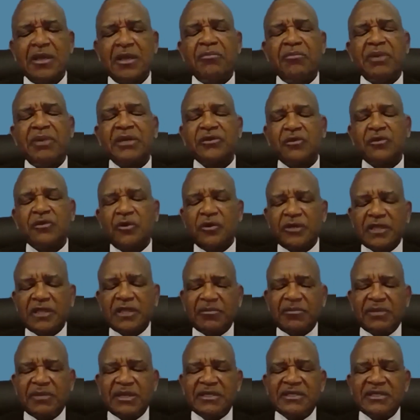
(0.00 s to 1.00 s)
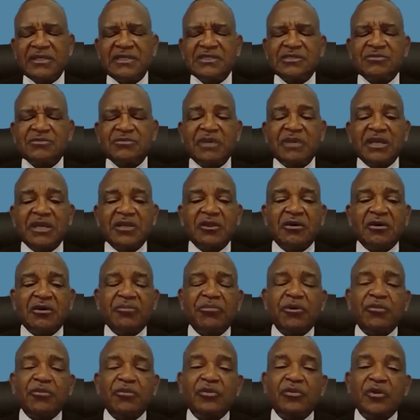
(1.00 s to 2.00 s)
But Undermed is made up
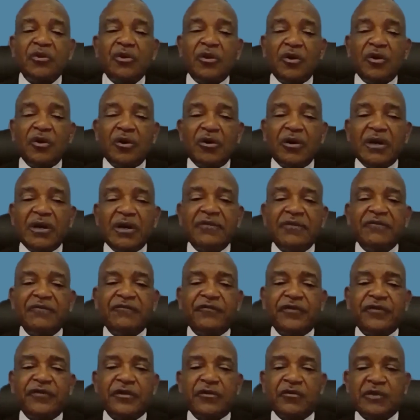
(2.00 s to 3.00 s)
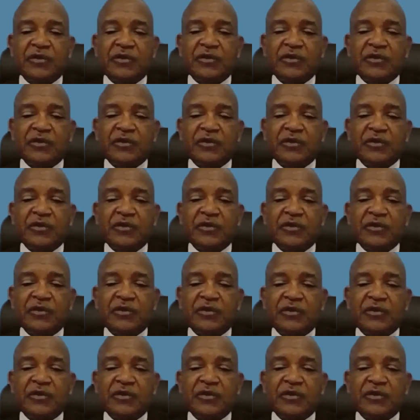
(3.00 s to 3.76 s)
of lower frequencies.